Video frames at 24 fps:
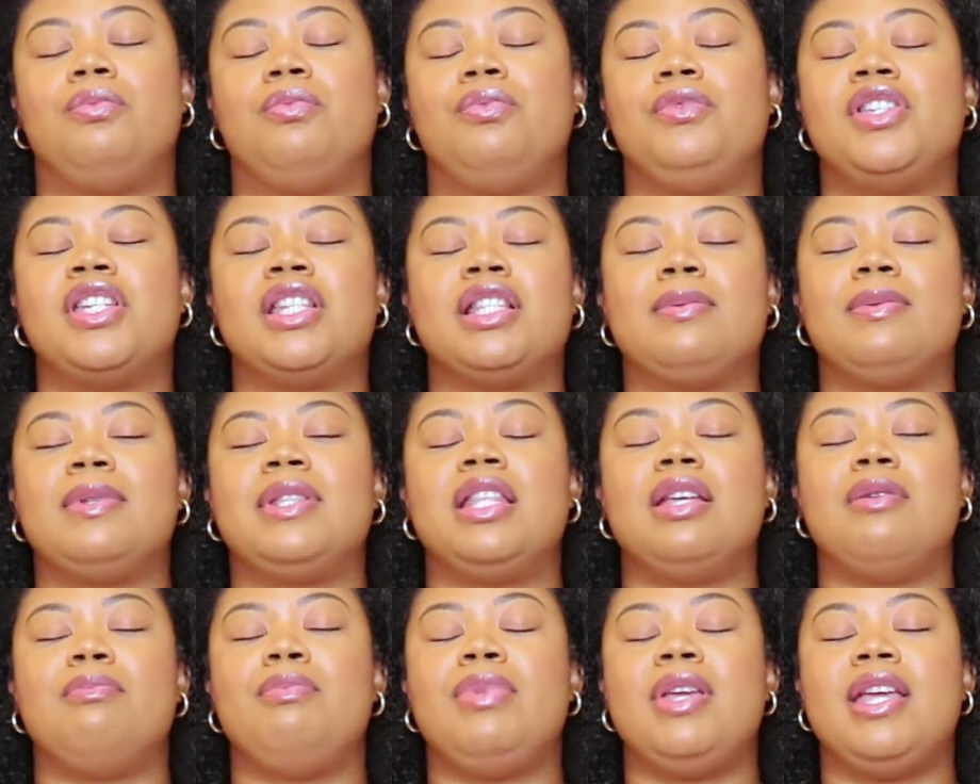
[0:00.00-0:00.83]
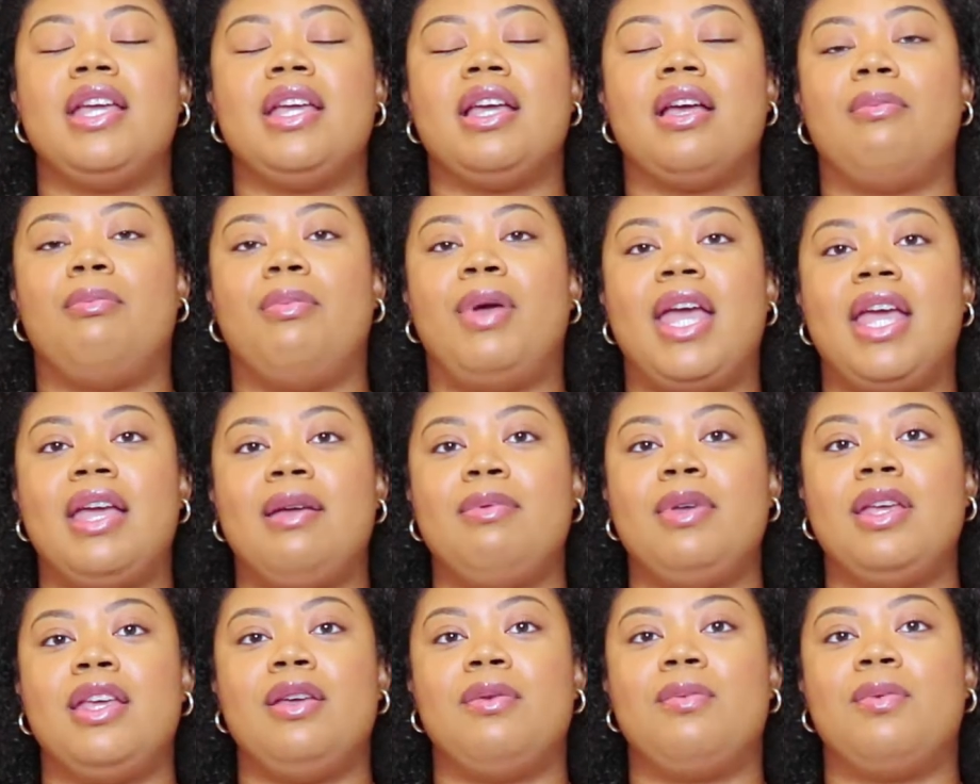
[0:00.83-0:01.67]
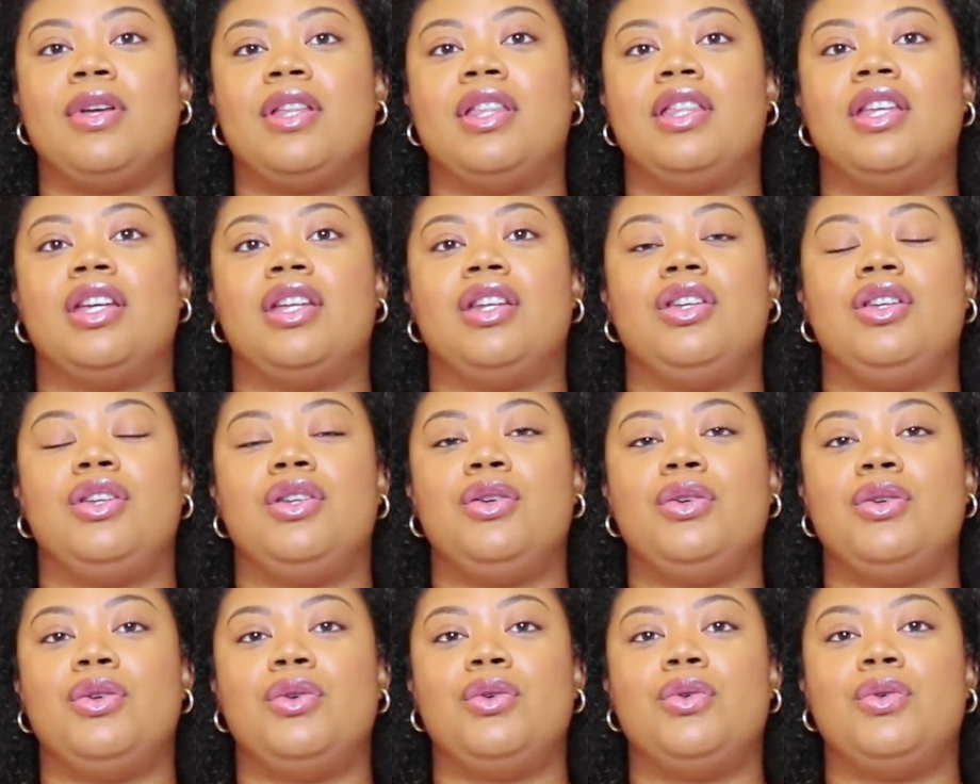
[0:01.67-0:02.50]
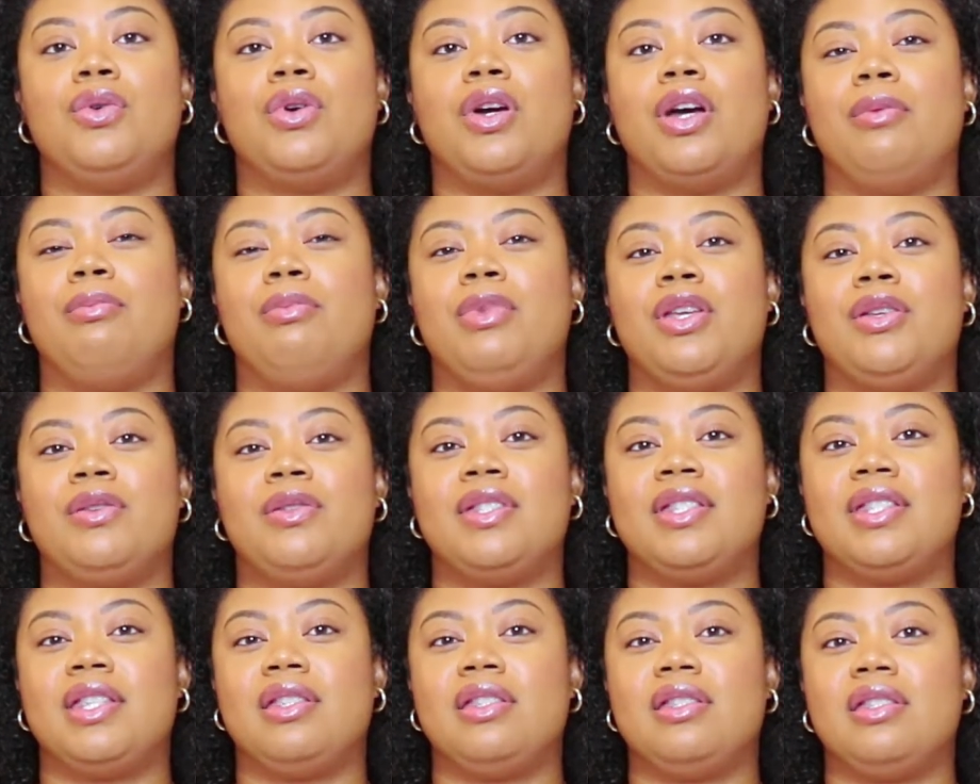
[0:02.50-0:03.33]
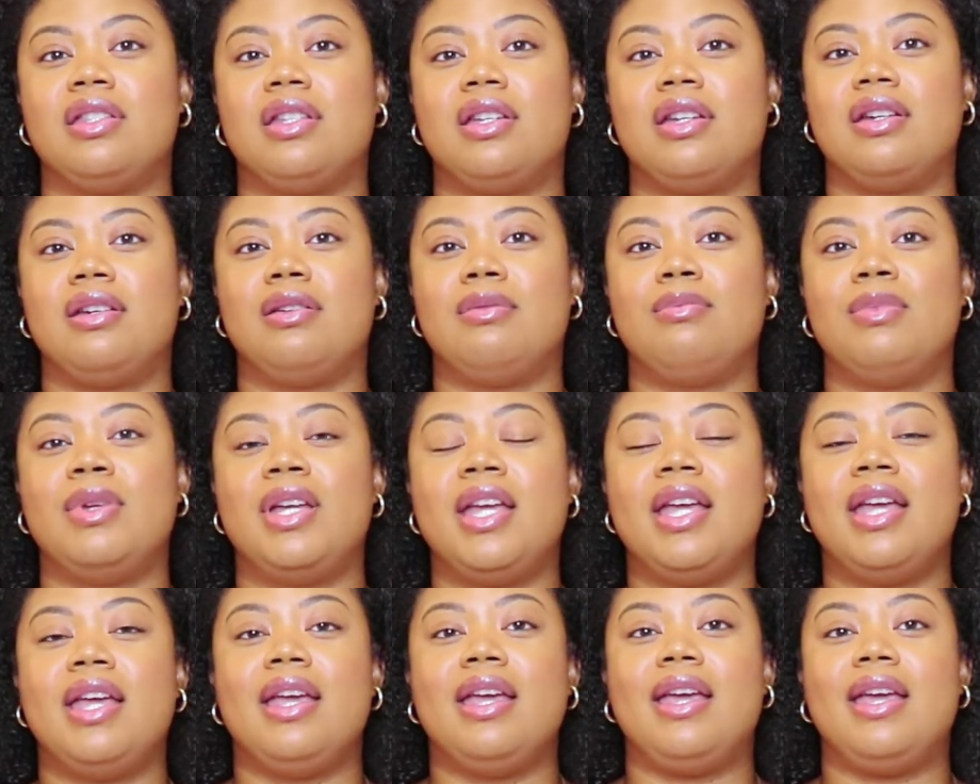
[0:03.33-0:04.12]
just with them being a baby with a new immune system,